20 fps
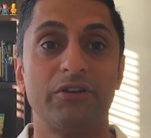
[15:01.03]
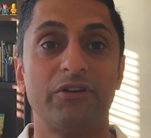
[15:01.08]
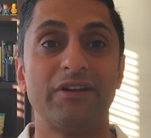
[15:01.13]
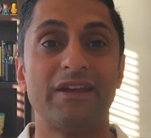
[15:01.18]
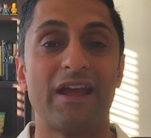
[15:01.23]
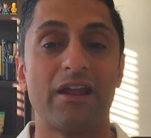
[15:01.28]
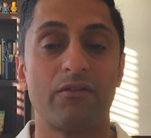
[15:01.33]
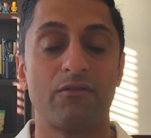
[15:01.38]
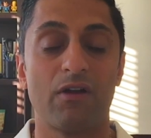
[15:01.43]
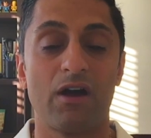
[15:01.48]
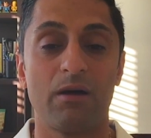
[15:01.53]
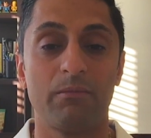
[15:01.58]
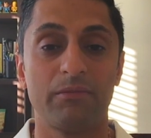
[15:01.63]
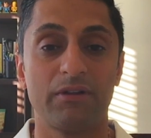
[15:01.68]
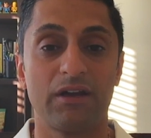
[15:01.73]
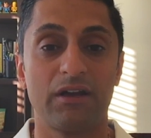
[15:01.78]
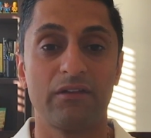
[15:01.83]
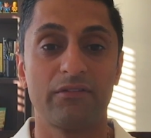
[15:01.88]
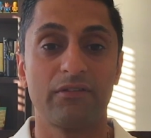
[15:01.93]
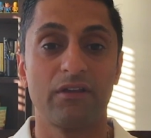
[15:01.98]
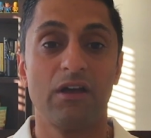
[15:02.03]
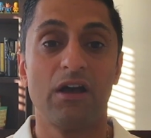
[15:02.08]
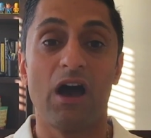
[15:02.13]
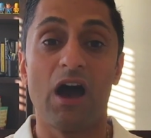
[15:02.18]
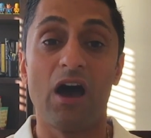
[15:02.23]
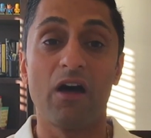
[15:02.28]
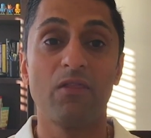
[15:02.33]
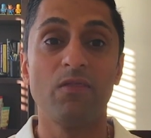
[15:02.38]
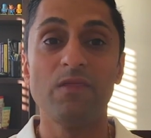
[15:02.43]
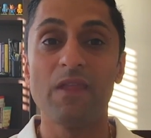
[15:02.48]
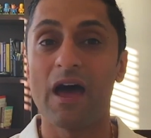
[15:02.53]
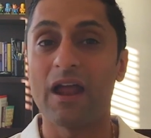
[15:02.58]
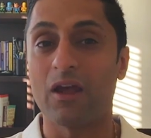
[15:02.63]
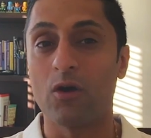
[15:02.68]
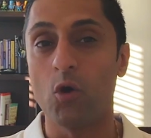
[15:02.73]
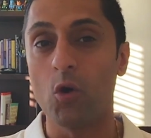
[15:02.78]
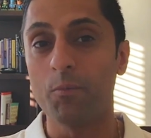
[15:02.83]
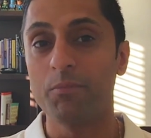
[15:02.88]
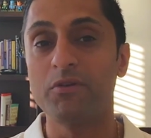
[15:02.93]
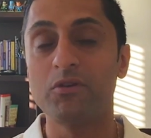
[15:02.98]
Leary and Ram Dass. Other than that,
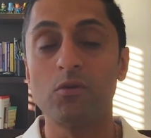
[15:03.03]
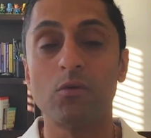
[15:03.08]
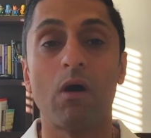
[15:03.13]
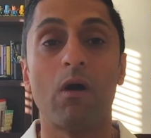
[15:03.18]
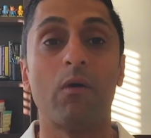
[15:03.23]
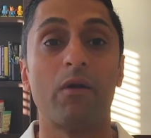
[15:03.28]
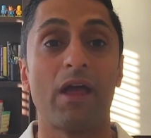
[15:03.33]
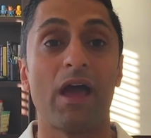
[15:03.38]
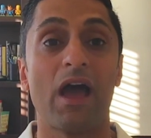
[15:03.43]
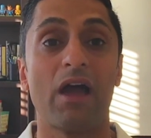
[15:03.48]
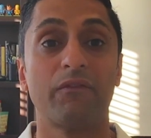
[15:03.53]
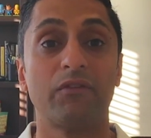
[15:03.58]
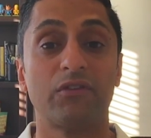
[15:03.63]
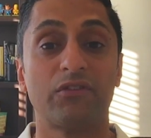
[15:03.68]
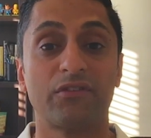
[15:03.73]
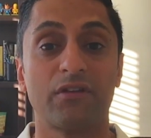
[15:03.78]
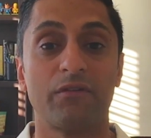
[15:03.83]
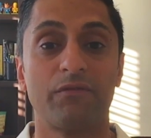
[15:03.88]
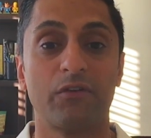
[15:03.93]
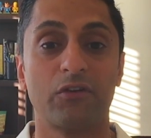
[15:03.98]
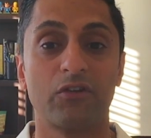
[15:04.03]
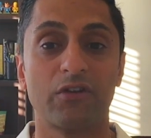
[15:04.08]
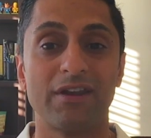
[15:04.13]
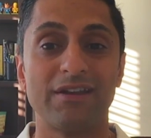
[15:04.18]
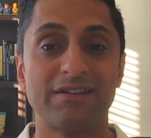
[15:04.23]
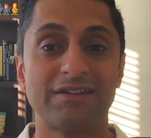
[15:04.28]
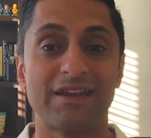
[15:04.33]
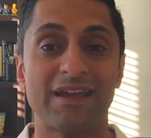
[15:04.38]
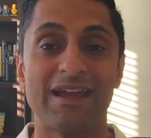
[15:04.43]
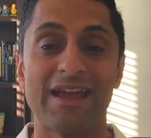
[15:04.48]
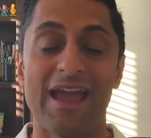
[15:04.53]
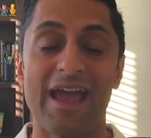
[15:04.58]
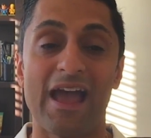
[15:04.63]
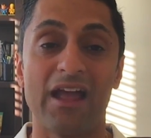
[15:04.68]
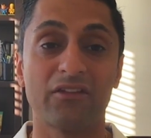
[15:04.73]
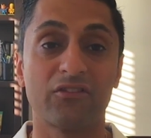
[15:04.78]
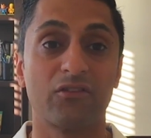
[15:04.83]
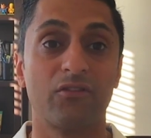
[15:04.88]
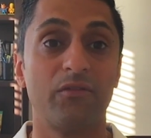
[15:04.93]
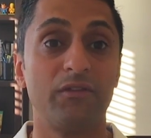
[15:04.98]
I hope you go out, have yourself a great day,
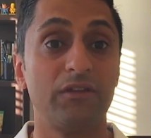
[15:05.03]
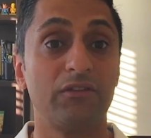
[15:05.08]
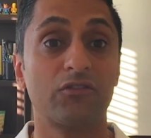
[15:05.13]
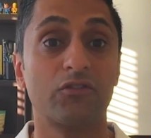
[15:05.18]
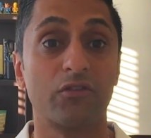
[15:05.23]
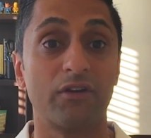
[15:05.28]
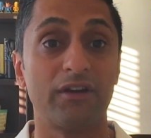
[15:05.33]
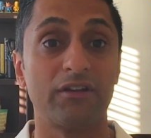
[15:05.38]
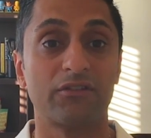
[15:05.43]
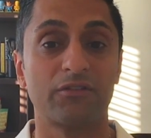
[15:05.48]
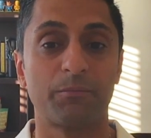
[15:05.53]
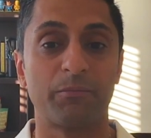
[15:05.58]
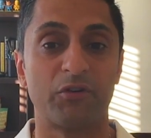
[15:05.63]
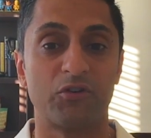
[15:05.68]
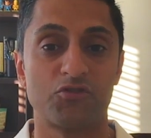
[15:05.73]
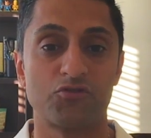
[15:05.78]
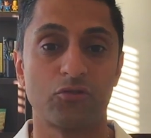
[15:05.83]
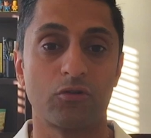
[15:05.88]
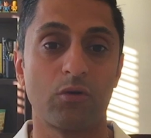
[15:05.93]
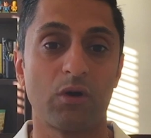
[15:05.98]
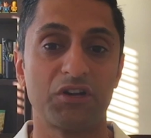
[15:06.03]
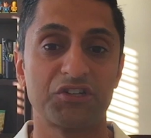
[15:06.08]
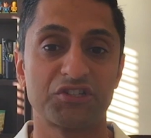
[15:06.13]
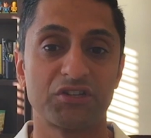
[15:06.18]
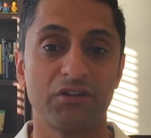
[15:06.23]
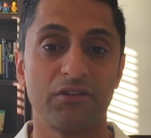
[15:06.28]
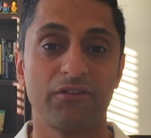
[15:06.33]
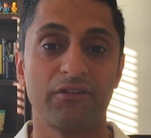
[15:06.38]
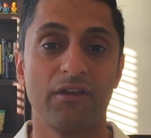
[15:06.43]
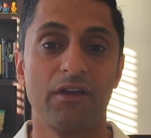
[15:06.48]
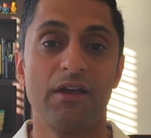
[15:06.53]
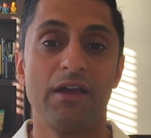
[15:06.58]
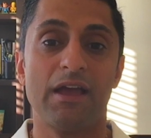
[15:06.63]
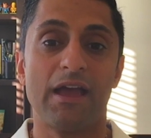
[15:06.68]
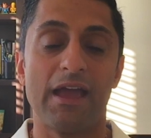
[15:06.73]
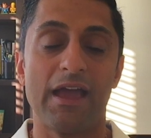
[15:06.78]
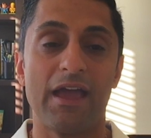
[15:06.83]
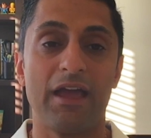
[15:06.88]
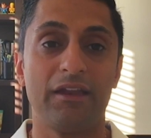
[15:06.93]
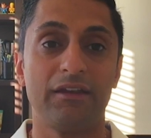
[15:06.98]
answer these great spiritual questions,
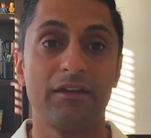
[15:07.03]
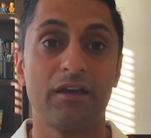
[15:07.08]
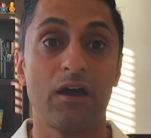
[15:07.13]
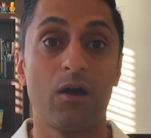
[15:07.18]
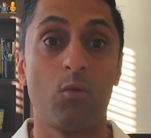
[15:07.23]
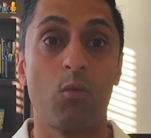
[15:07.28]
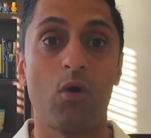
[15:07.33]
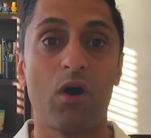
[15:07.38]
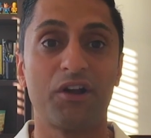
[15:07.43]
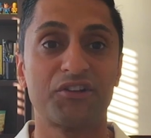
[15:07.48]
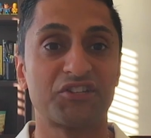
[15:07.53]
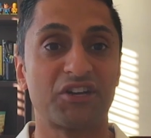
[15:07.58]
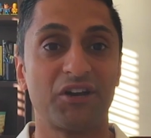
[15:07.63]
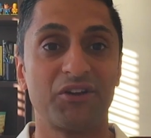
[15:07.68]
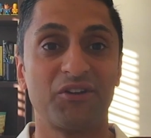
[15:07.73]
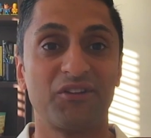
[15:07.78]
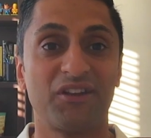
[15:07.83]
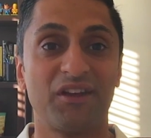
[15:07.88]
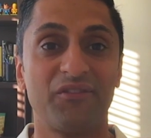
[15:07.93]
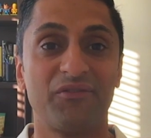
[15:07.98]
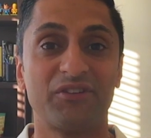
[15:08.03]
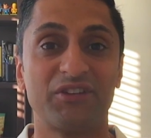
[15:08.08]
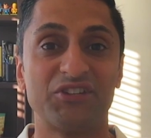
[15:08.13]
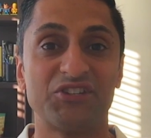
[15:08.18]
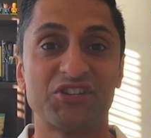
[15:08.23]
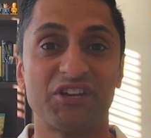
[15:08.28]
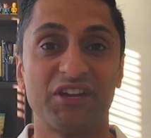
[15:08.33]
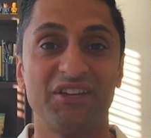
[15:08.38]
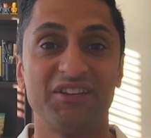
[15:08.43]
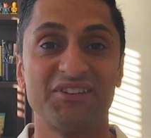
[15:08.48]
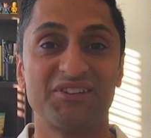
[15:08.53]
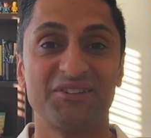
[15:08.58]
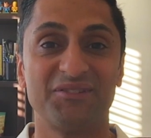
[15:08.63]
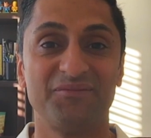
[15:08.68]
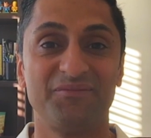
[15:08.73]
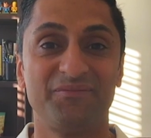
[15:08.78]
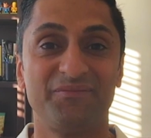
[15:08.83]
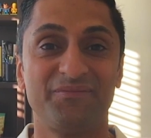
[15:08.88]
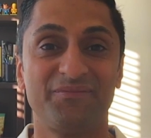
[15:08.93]
and watch how your life can change.